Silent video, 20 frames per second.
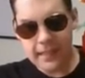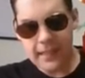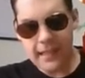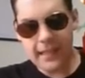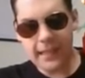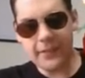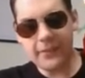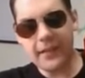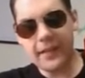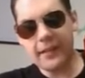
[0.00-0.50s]

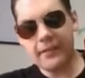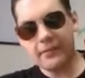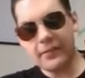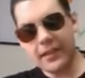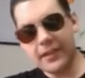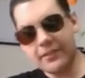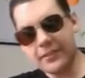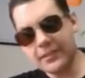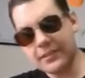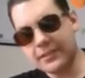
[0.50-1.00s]
anyway, what I
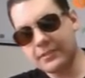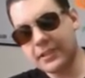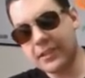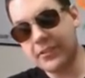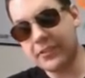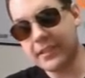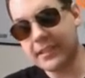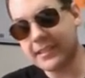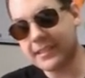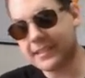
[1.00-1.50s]
was
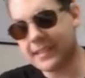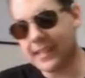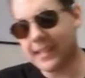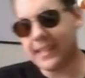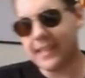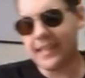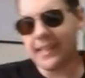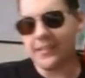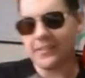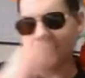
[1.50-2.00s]
going to
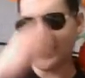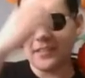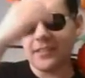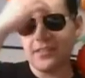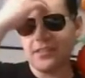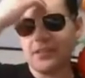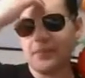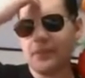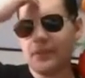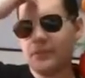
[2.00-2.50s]
say, I was going to
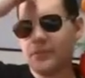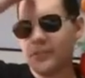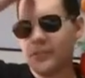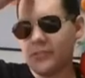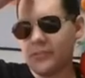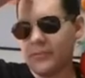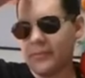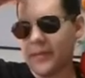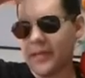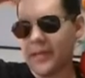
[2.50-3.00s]
look at my phone to
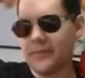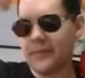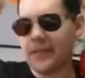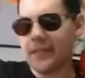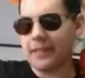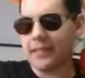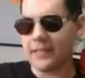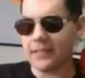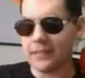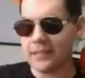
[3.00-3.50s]
remind me.
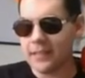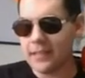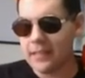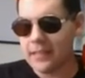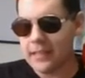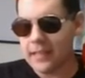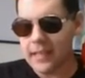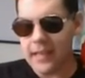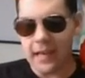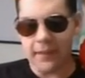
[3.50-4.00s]
That's
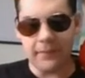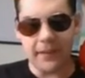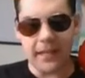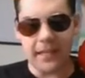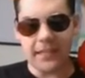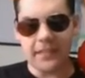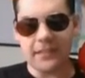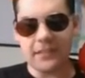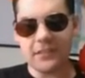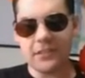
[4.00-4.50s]
I'm not
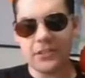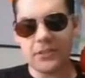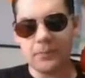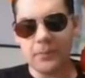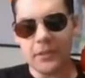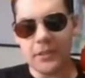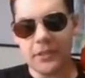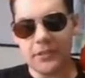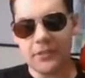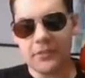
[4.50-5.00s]
a super
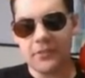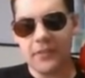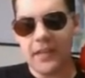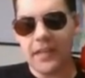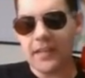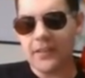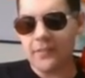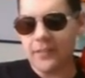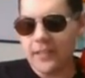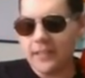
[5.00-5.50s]
huge fan
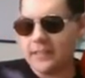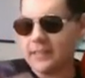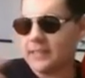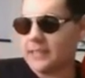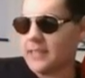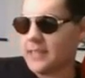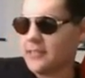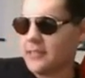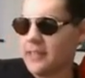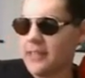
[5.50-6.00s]
of like
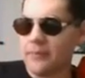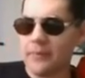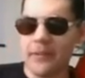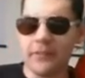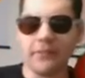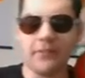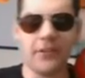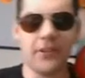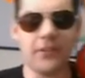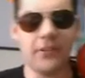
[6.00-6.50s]
staring at my
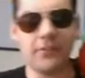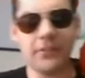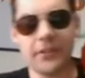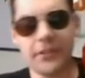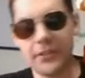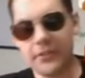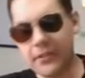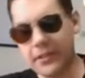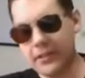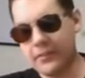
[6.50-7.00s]
phone while
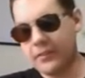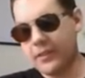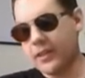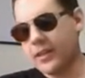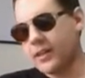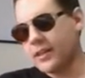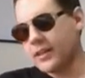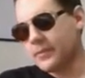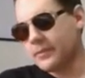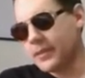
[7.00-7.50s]
doing a
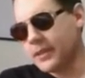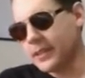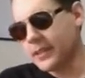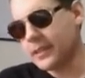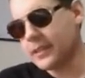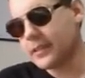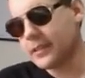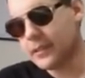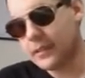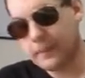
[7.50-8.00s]
vlog, but
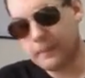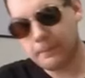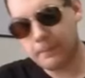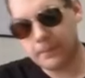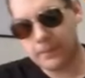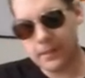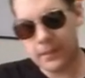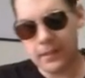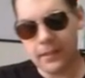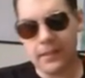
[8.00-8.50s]
like
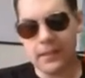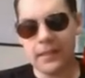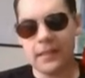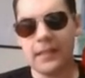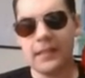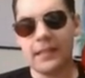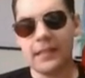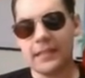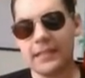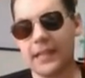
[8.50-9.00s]

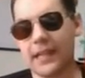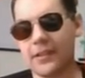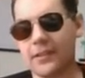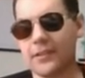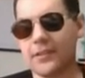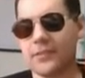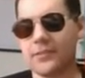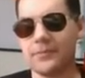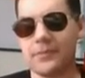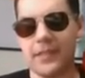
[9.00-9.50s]
it's how it
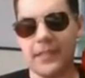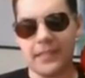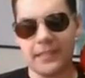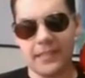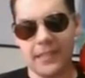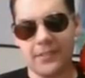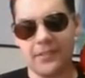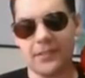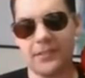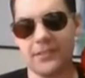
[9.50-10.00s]
goes, man. It's
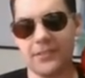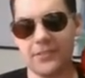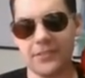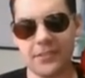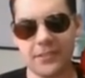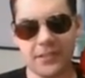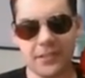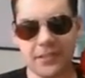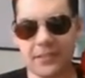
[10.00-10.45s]
how it goes.